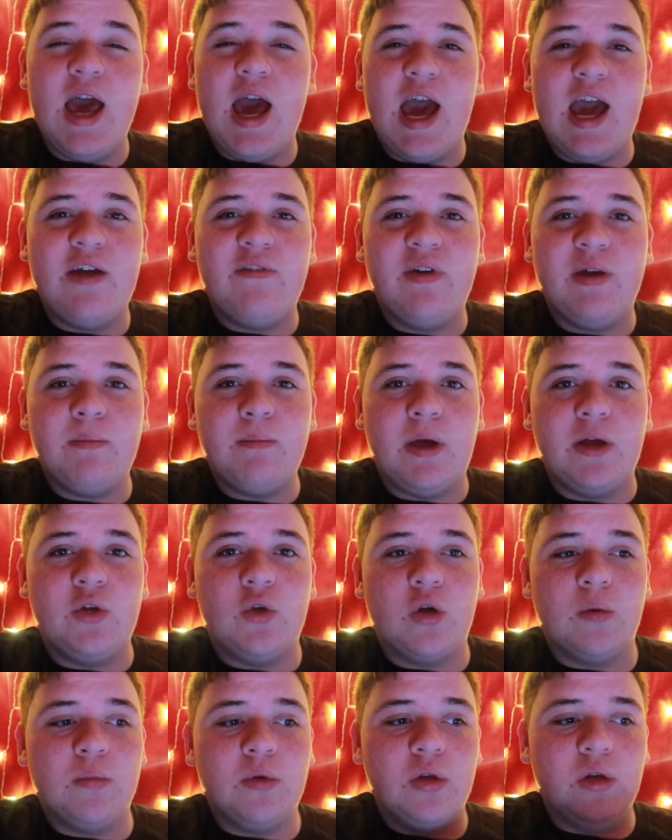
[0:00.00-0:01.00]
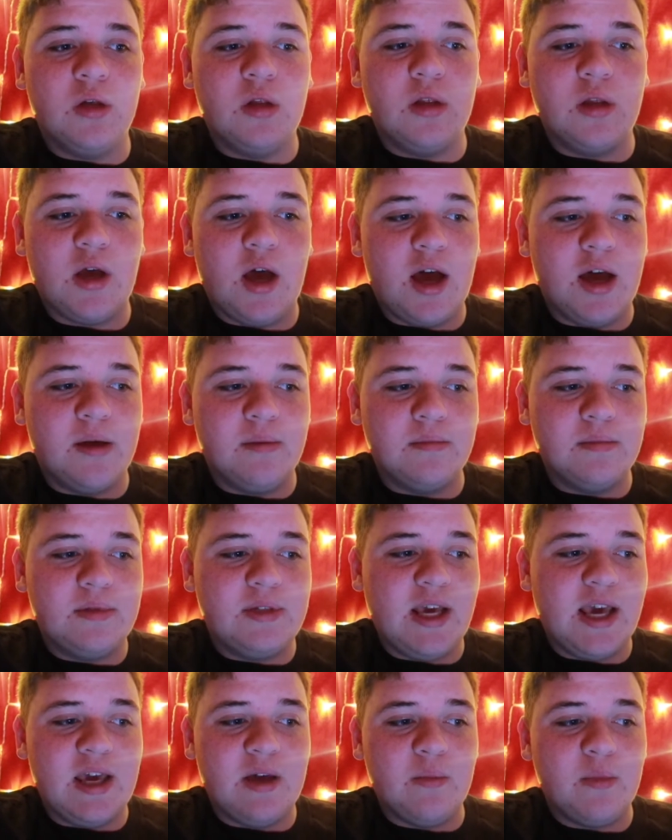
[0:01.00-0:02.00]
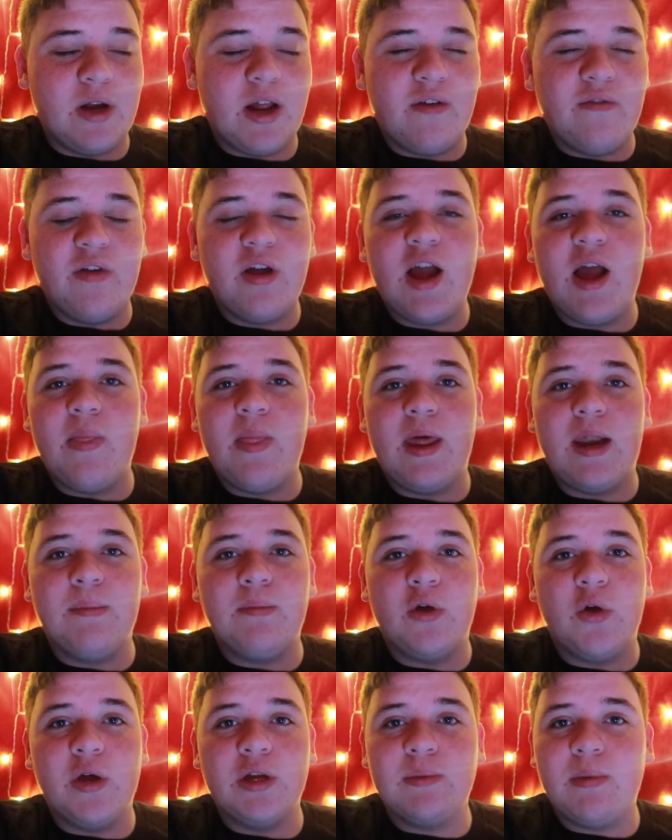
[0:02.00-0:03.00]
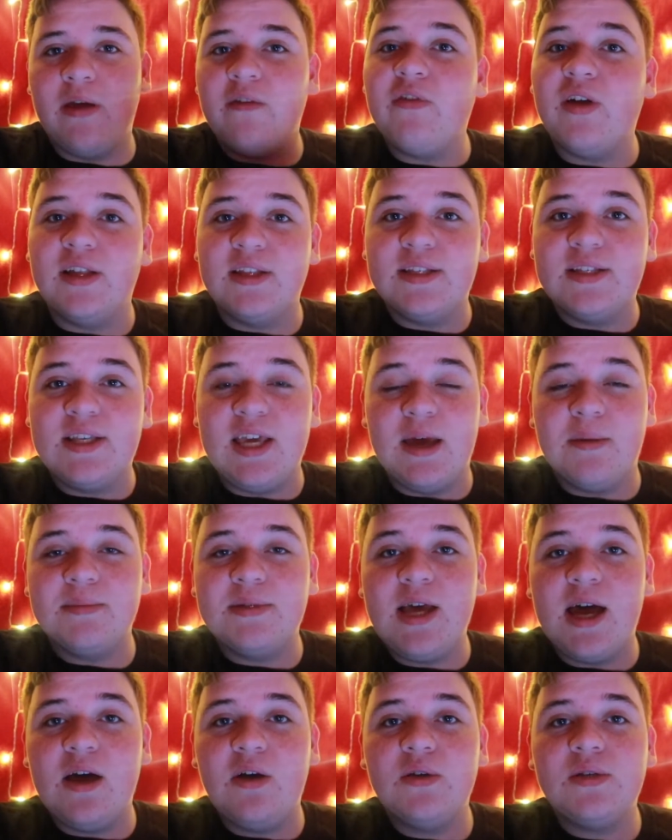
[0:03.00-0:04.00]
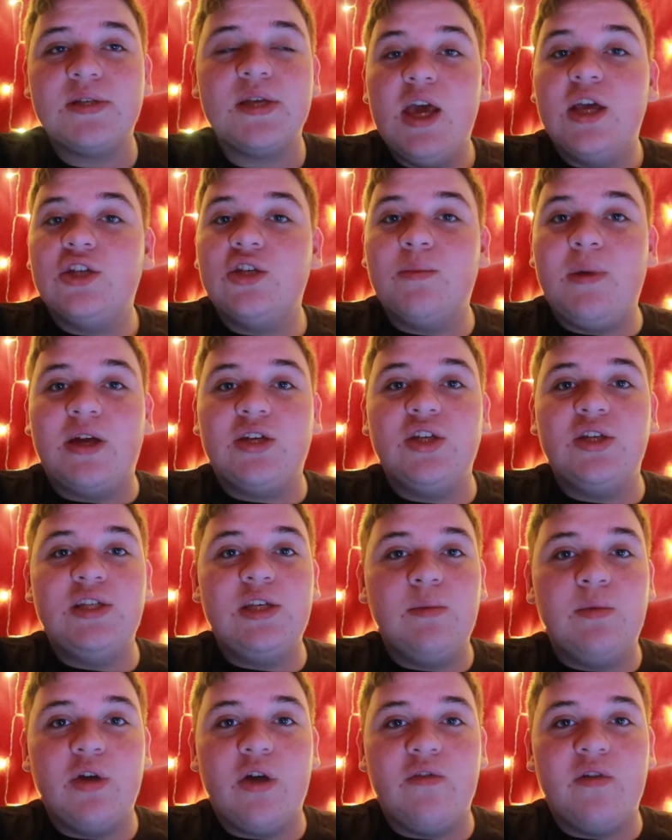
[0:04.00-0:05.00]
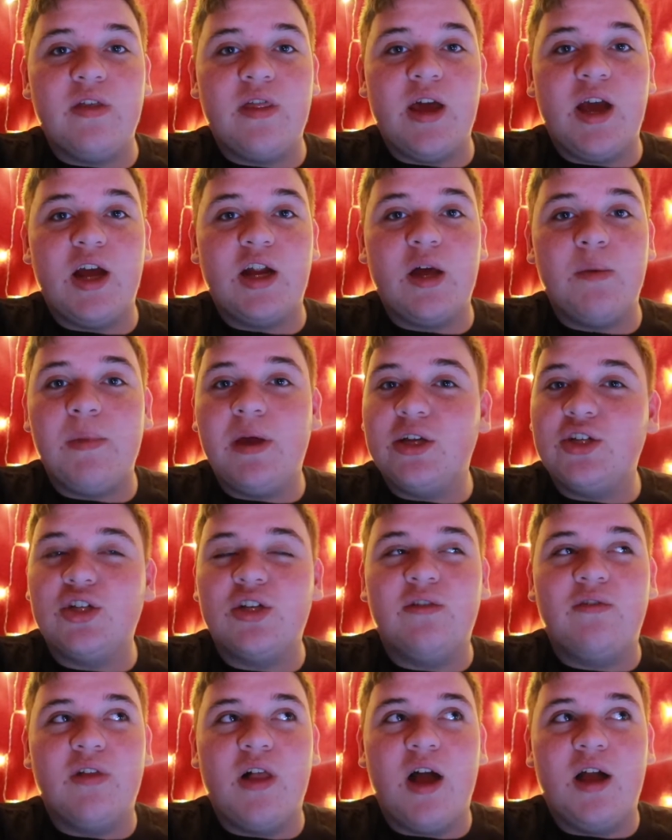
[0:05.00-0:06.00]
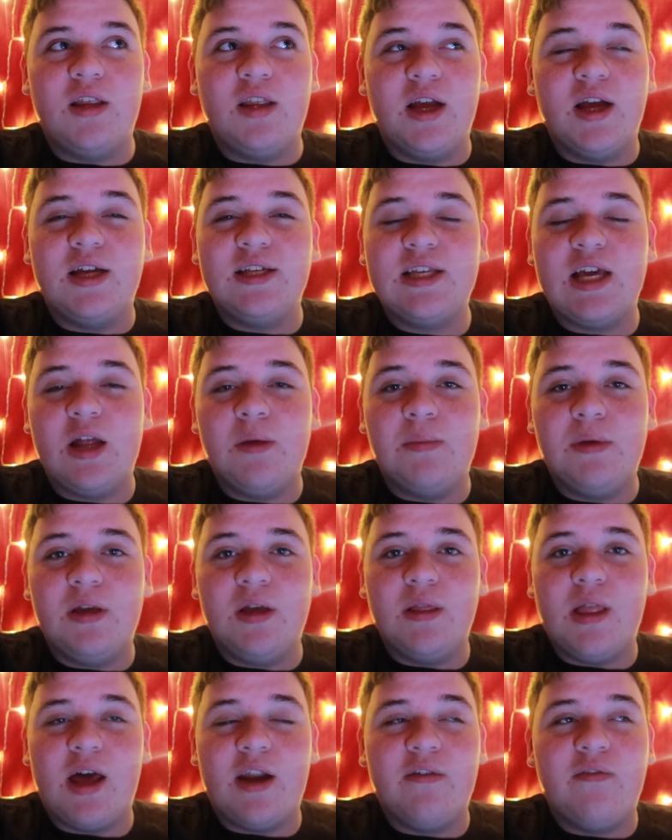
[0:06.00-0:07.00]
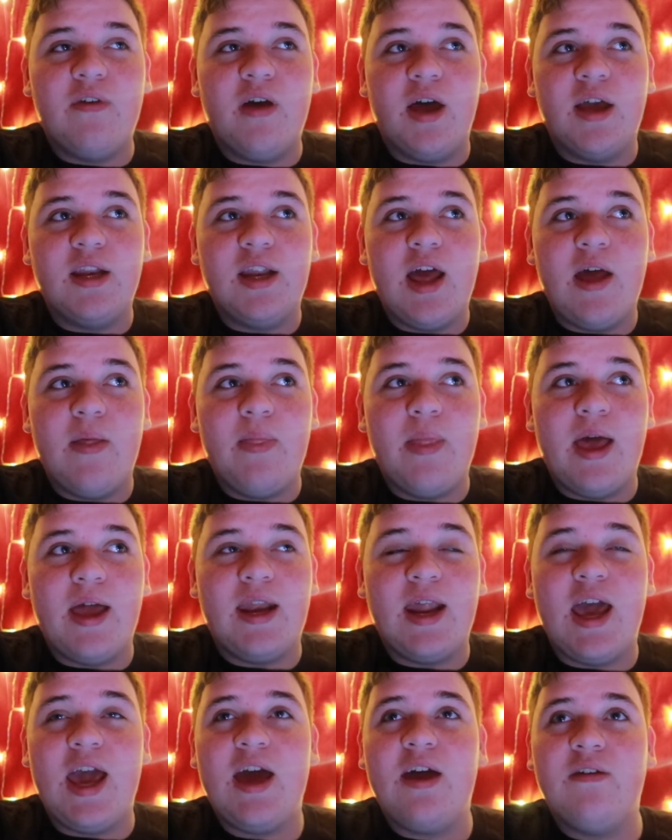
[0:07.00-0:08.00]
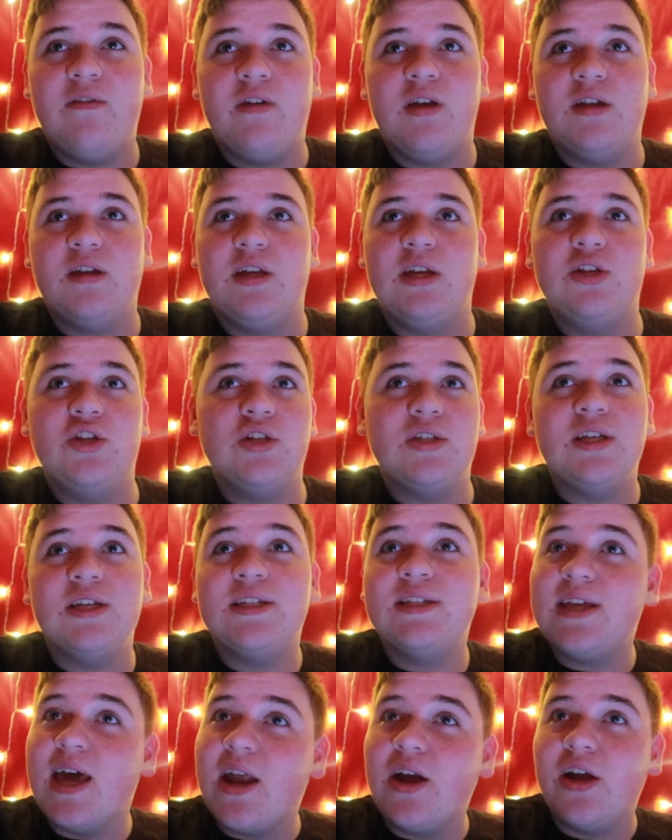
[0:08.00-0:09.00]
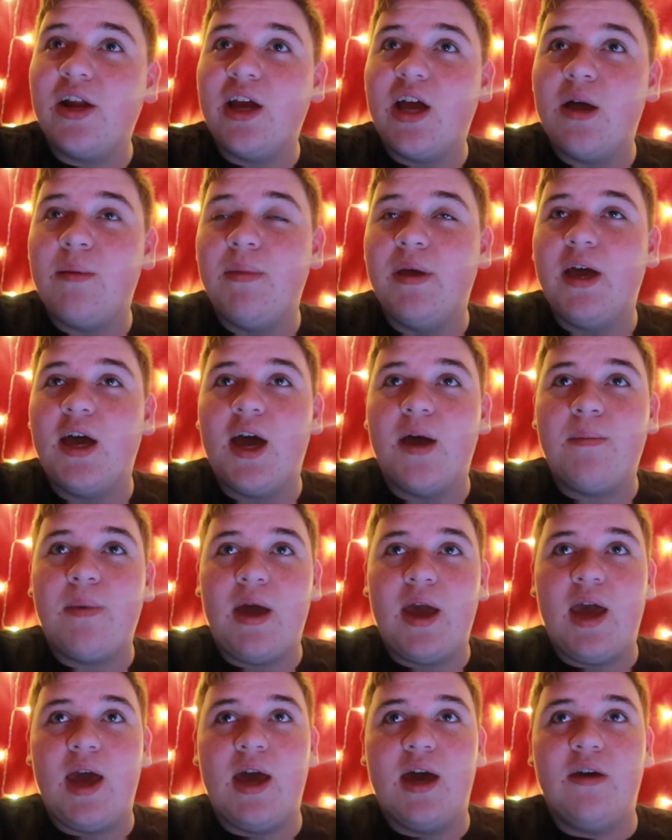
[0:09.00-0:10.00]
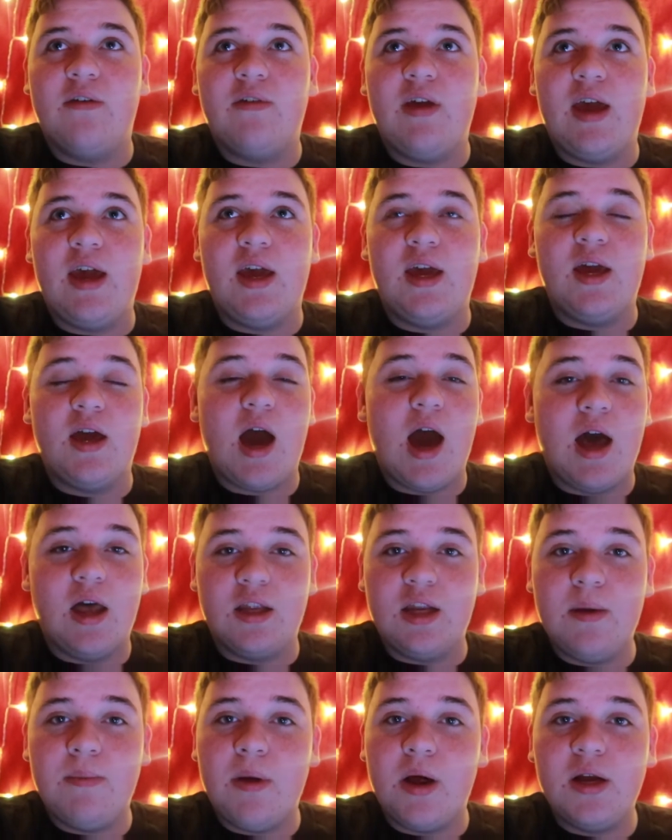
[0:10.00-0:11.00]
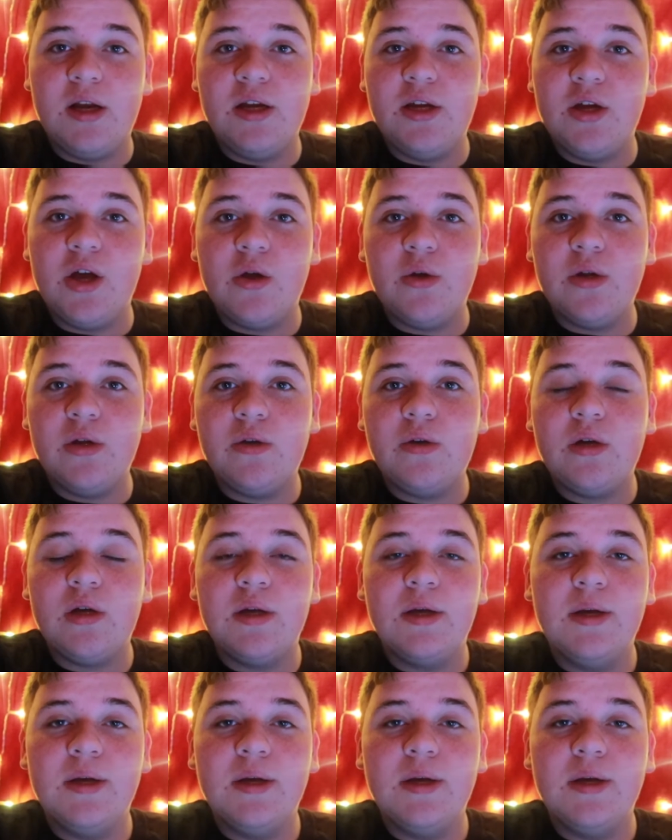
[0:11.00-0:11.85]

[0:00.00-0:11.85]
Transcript: I have like my normal day and whatever, and then I'm going to my friend Sam's house. So I'm actually sleeping over there, and I'll make sure to vlog there because that'll be a lot of fun. And then I have an interesting Saturday coming up. I have a holiday party to go to.